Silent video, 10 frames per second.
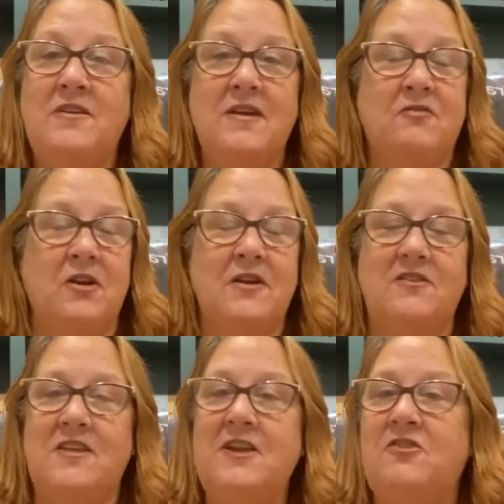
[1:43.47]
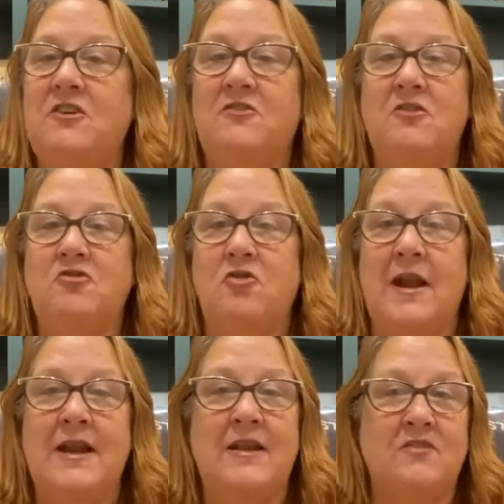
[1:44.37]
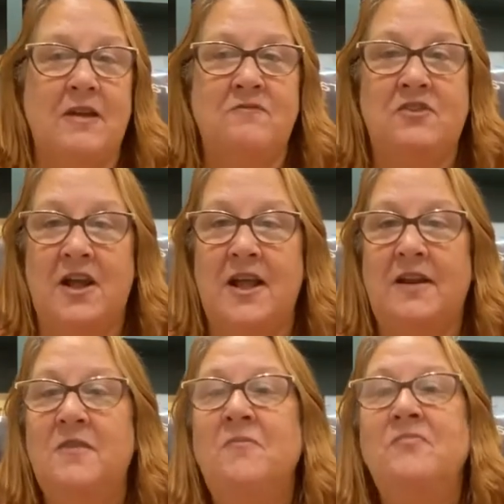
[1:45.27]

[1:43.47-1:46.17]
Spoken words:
different teachings and trainings I've done